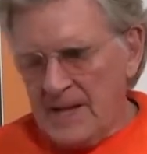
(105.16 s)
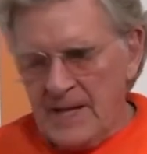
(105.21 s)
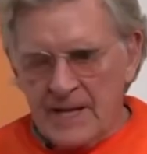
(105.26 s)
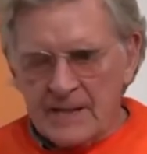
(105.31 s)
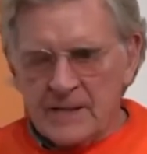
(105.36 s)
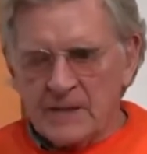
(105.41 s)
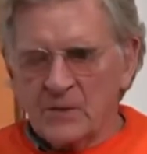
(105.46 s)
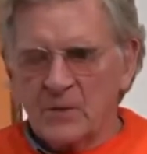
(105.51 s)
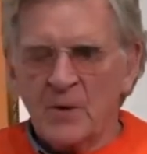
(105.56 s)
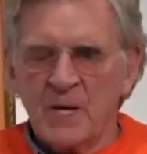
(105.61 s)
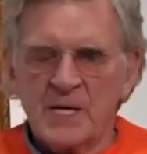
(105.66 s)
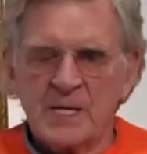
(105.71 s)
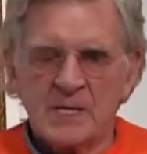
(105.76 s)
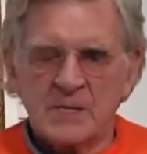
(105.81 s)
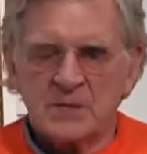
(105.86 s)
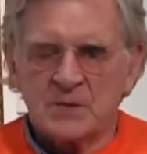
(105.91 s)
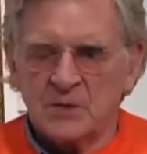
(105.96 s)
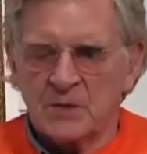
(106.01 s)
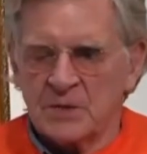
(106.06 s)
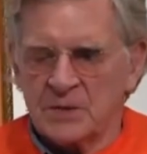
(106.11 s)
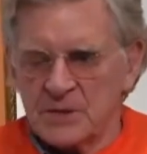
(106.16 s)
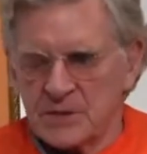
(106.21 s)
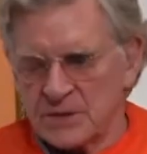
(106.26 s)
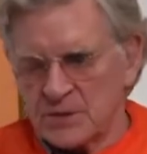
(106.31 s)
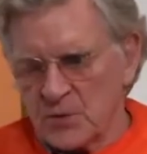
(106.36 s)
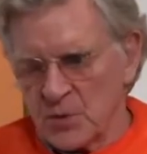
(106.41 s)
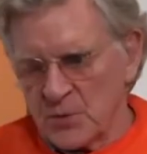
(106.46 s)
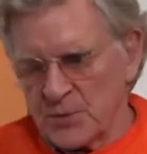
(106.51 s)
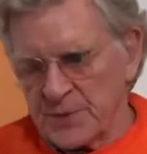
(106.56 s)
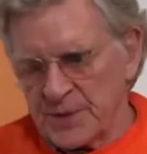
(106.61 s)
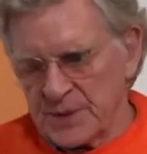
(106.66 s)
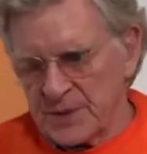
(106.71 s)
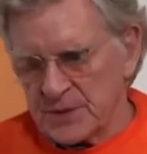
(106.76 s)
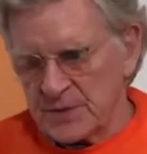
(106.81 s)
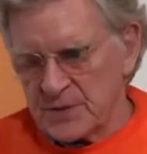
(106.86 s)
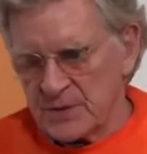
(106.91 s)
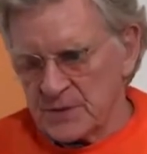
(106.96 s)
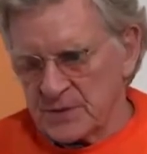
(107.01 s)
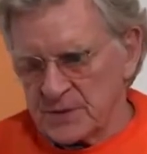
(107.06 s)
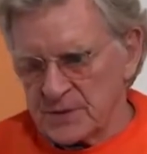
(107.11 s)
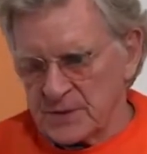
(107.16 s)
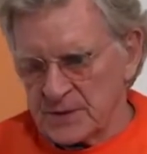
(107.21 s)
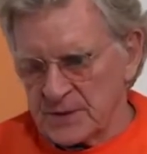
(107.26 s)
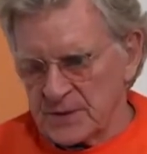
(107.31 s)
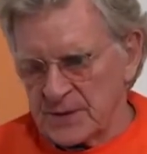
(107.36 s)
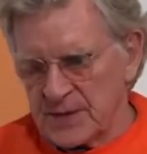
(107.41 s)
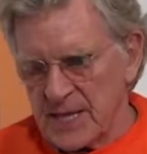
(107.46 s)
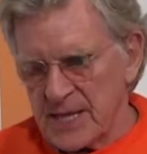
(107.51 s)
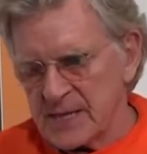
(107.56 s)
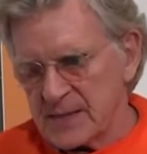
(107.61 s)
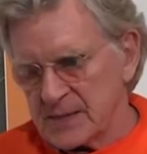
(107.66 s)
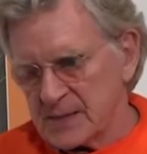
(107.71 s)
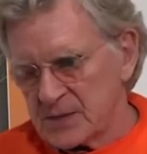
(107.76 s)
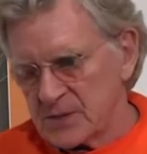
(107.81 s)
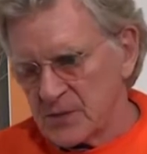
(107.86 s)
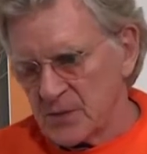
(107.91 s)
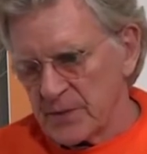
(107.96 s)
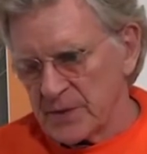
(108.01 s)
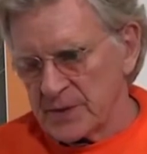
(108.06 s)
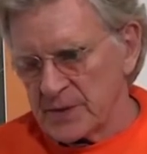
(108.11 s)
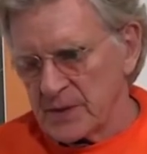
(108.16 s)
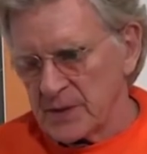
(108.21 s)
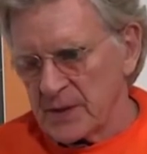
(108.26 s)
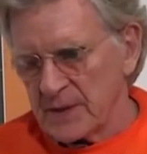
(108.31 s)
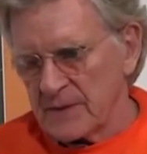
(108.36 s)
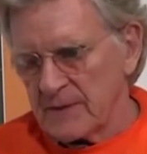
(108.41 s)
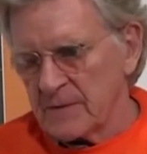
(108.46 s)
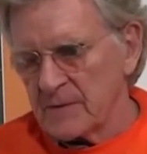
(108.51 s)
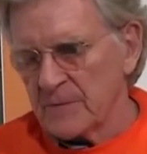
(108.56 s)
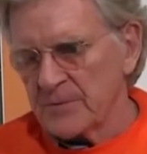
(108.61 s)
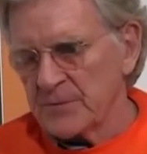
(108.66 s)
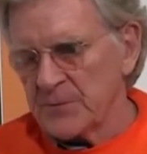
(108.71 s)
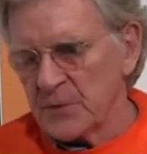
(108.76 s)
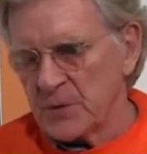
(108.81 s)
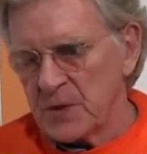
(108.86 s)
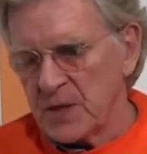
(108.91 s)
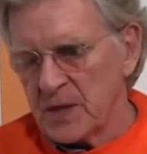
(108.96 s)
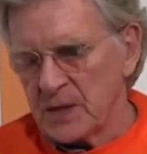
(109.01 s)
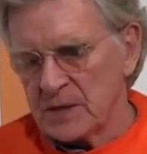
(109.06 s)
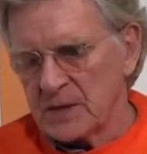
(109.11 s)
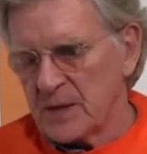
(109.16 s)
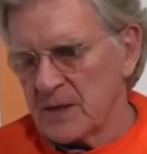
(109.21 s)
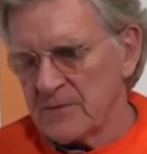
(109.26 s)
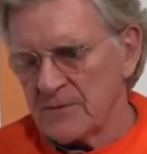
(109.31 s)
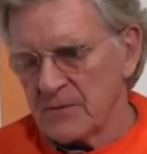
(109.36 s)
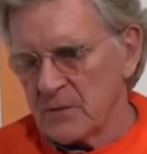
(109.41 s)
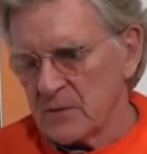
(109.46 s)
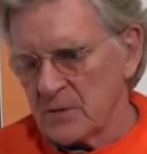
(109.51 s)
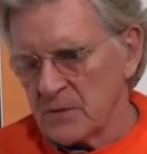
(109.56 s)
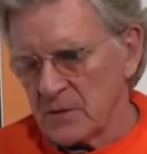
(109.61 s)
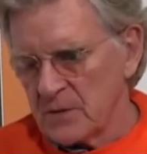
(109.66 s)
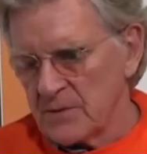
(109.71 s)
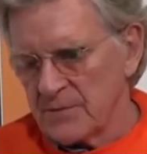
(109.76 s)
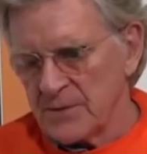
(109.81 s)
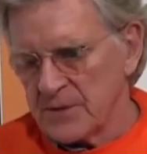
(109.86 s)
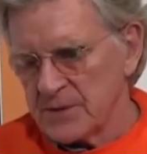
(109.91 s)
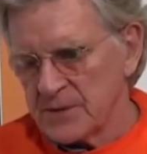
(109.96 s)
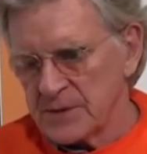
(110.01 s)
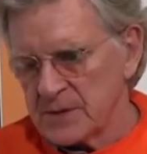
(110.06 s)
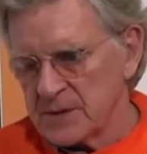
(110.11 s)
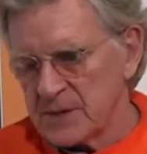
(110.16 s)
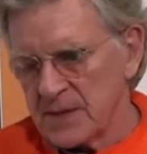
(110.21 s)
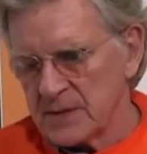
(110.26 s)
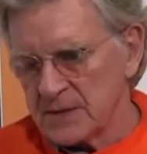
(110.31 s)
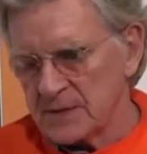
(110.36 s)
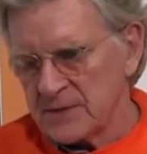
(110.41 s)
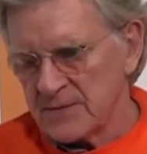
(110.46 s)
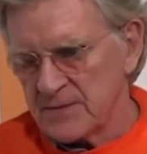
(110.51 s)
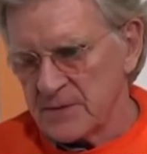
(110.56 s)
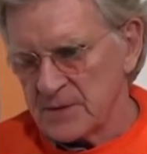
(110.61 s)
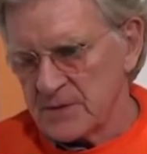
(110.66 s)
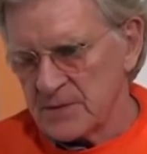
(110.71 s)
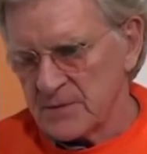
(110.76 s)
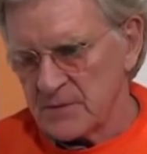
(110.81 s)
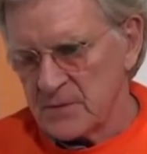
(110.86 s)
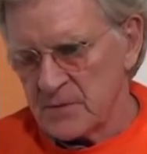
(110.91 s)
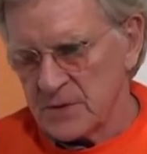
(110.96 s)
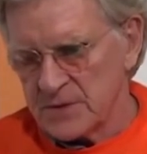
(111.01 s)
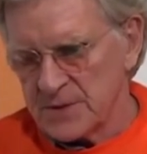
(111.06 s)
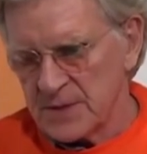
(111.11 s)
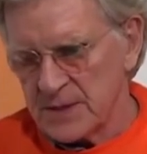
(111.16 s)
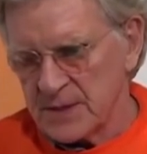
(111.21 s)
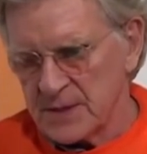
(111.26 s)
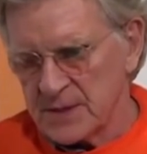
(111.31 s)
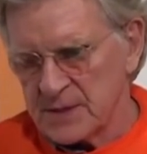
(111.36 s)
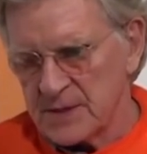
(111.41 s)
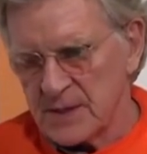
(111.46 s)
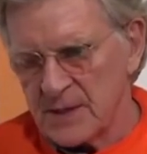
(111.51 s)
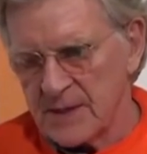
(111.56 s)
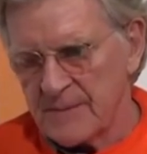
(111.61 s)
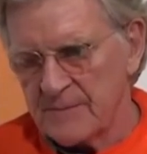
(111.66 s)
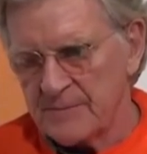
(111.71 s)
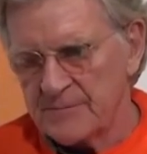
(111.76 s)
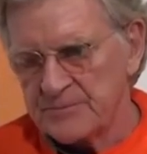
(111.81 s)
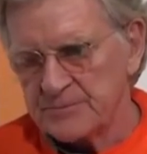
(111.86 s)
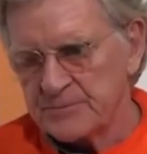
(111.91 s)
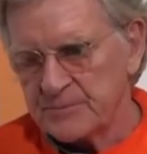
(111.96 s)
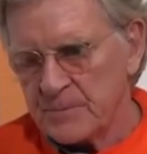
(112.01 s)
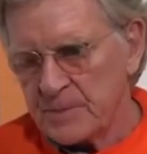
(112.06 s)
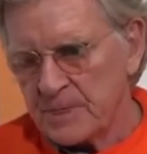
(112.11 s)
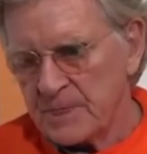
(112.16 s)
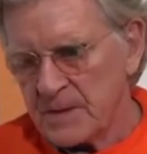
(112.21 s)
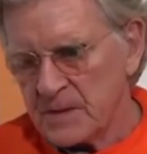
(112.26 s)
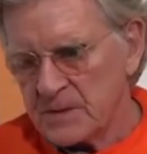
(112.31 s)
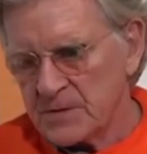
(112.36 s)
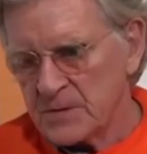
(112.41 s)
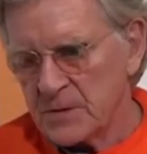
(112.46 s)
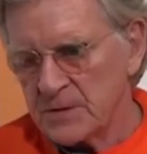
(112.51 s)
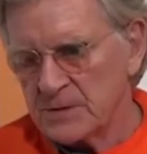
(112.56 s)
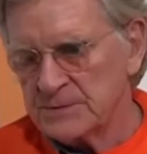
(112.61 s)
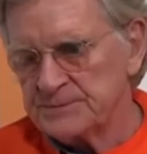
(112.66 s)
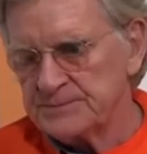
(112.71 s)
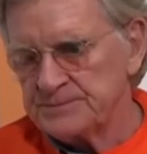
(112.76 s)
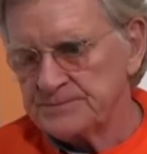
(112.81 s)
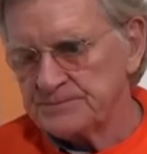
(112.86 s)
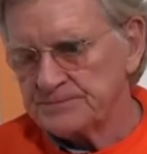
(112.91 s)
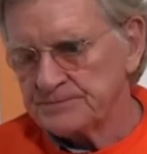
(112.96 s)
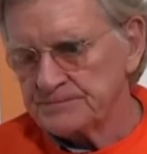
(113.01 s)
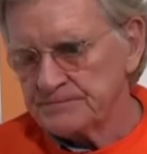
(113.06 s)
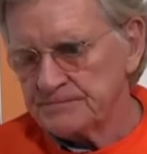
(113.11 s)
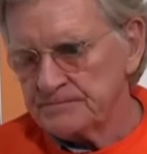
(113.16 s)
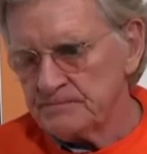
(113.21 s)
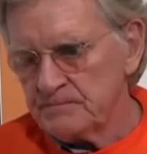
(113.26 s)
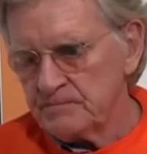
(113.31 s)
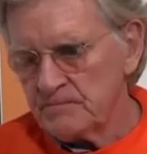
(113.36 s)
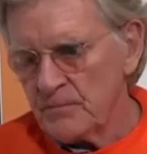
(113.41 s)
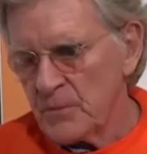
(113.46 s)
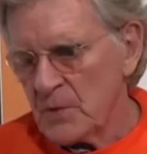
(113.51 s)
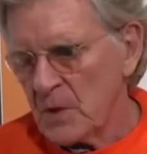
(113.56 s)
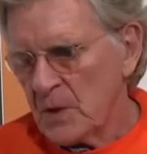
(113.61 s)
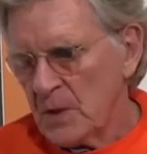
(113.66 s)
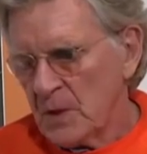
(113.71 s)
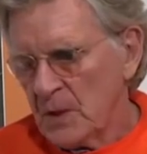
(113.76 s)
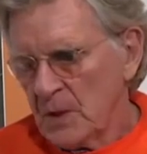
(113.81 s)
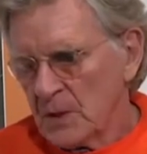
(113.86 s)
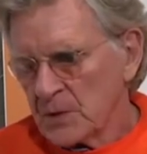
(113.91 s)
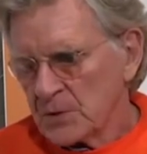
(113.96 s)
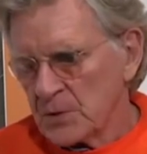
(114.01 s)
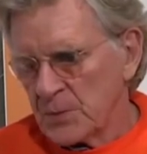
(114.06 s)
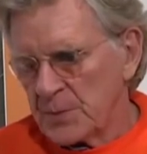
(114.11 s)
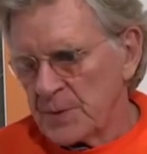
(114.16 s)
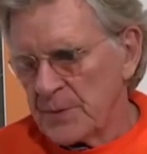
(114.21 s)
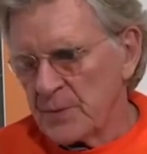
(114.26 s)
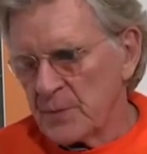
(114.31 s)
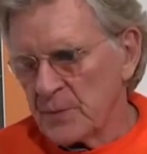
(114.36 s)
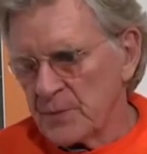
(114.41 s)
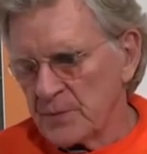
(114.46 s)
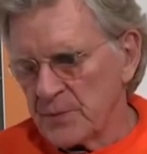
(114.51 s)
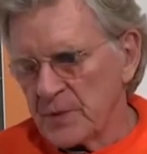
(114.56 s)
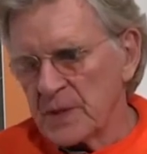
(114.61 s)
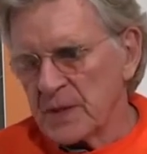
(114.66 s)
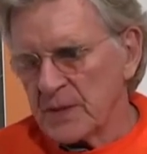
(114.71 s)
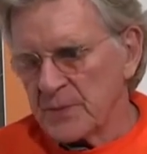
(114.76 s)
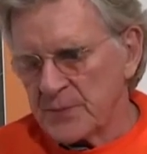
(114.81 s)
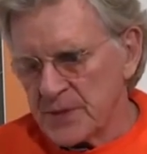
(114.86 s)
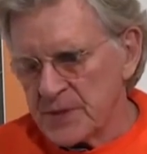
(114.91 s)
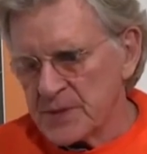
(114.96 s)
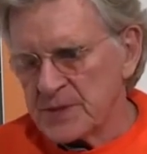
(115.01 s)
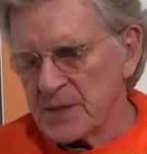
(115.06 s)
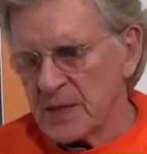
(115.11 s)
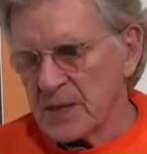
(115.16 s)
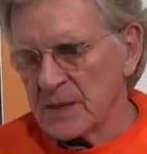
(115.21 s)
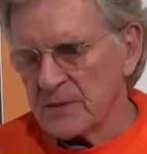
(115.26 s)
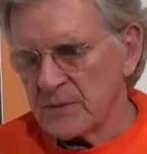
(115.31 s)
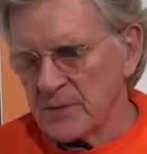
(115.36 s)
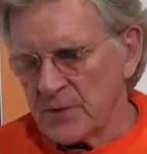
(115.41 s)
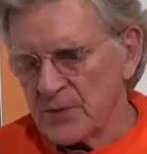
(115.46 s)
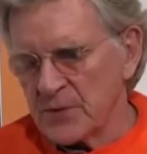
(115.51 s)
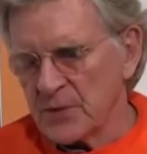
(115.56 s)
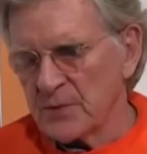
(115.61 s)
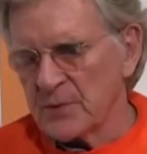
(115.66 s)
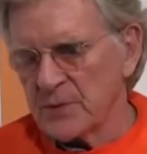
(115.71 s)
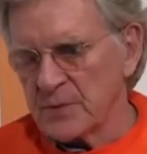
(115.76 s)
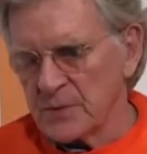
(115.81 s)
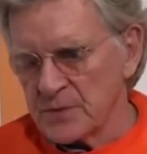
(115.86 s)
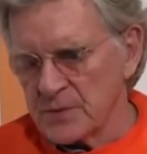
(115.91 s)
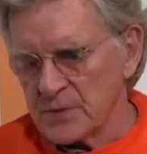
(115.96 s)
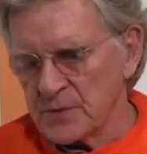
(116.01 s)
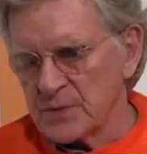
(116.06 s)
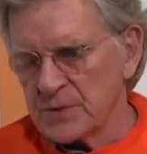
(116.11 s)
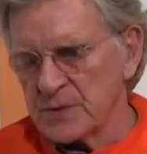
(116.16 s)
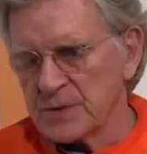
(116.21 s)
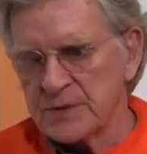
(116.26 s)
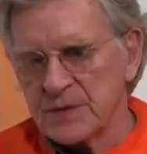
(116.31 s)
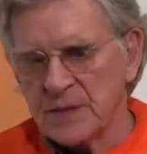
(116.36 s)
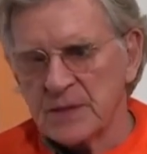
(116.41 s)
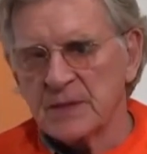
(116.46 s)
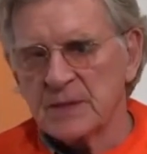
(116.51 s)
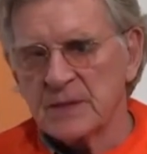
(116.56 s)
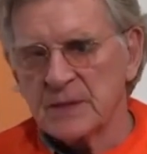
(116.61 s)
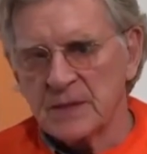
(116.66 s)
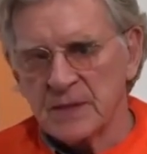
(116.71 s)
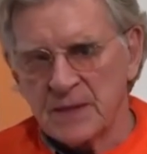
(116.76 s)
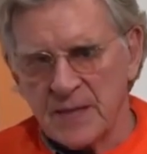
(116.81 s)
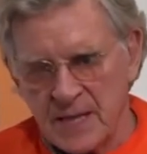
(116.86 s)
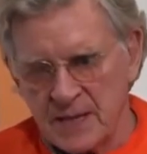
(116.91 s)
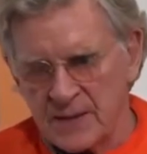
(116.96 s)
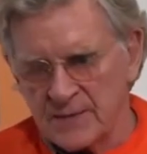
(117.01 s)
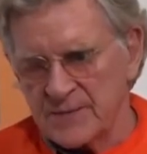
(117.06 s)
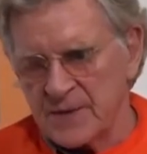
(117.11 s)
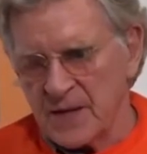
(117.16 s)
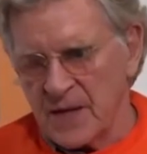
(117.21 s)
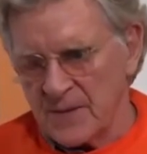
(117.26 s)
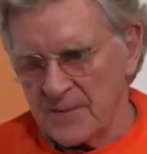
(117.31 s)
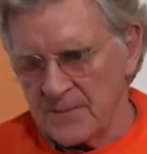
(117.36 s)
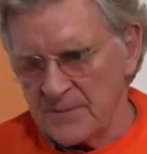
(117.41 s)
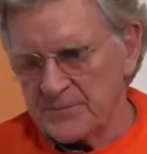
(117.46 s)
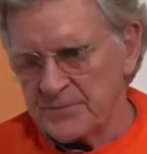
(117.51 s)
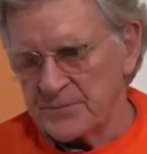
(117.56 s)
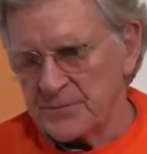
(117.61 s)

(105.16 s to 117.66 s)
And in a way, he's going to just open a certain gate to it. Like, you know, you can't cover all of the details of this, of course, in that time. So so people would really appreciate it. We thought we would do this thing ahead of time.